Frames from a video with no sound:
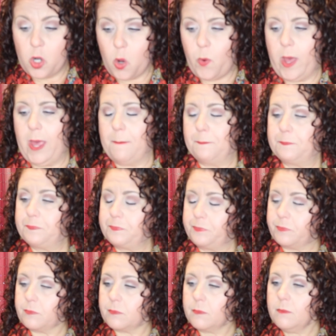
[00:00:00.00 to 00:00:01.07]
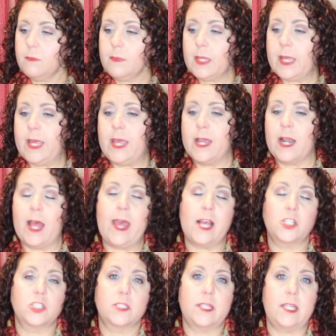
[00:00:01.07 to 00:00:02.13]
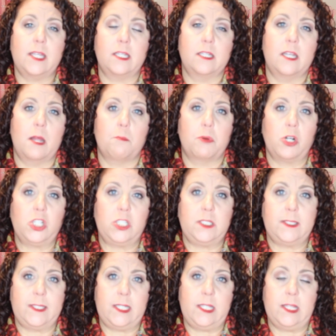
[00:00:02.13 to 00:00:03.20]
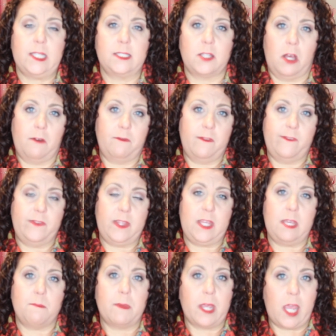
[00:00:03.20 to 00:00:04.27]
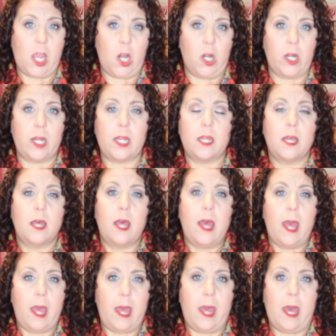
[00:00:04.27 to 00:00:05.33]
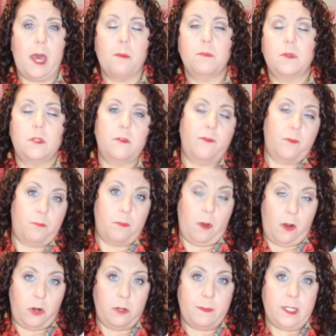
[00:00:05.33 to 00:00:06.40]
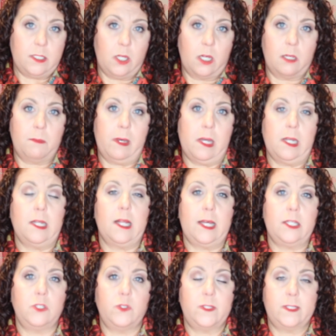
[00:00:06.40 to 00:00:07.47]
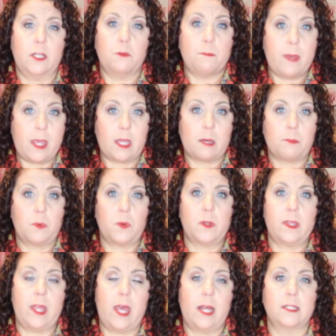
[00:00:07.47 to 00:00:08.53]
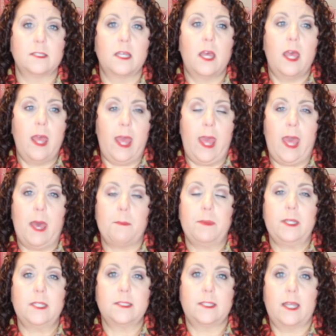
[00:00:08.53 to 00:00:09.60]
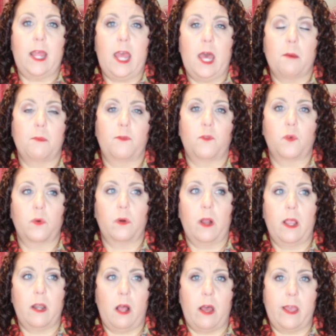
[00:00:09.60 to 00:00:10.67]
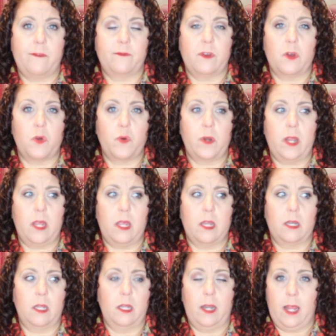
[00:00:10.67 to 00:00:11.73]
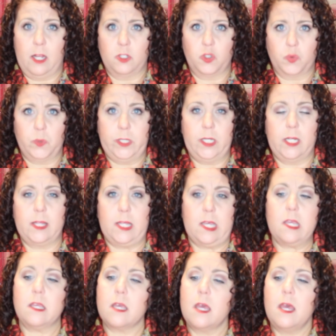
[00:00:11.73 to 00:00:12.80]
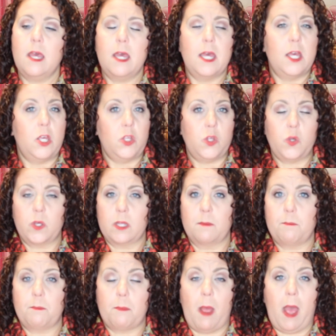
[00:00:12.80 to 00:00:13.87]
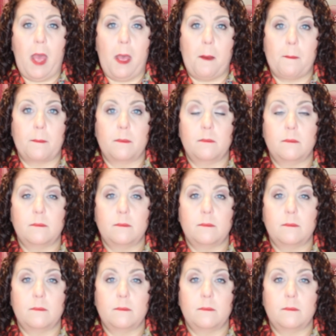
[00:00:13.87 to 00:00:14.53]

No way! And I actually ended up purchasing this off of the McCary app. You've heard me talk about it. I do sell makeup on that app. It is an app for an iPhone and an Android, I think. You can um,